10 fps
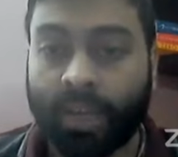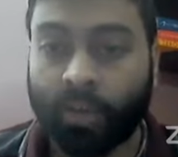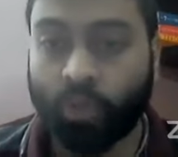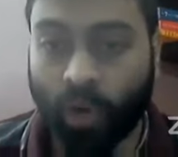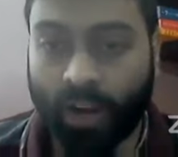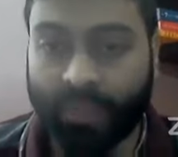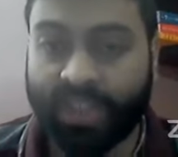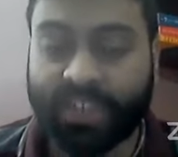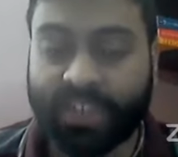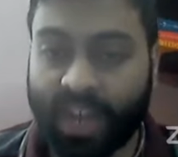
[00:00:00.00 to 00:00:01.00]
you do not have
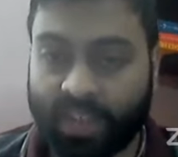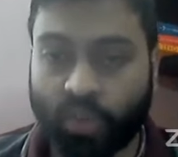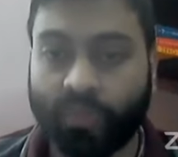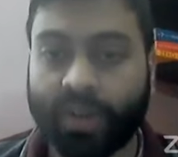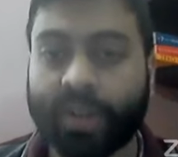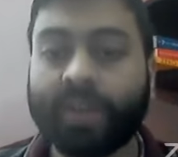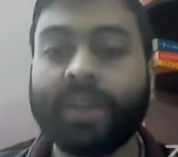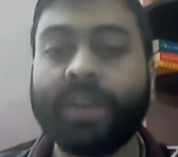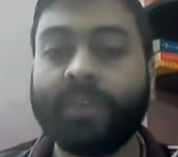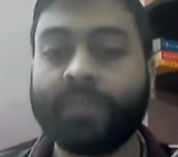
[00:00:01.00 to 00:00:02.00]
any chance of
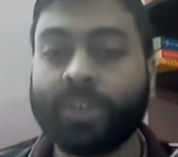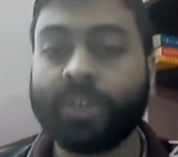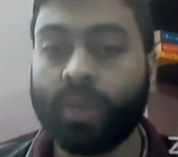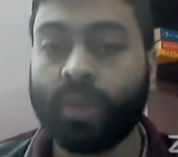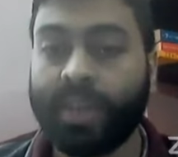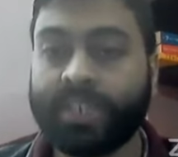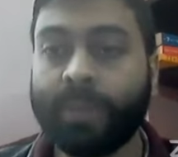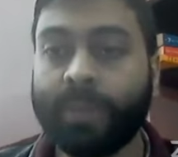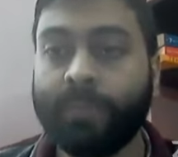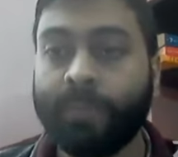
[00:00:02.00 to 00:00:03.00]
conducting virtual
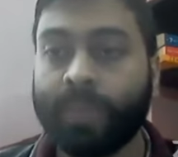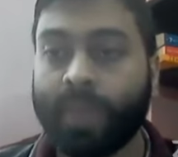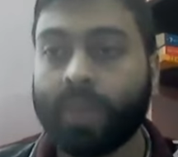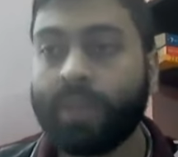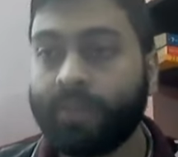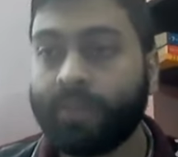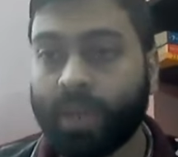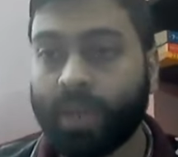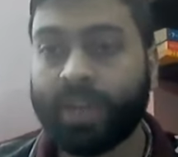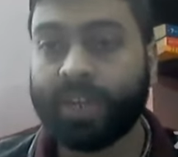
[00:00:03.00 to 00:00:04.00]
AGM. You will have to
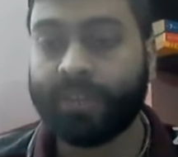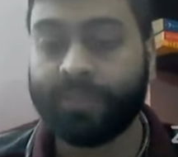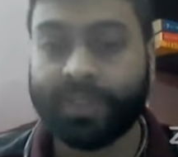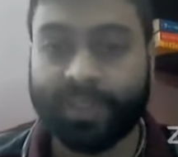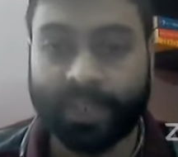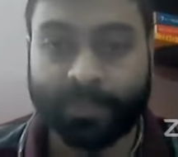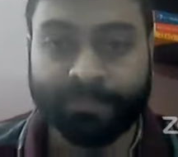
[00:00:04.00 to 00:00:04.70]
conduct it physically.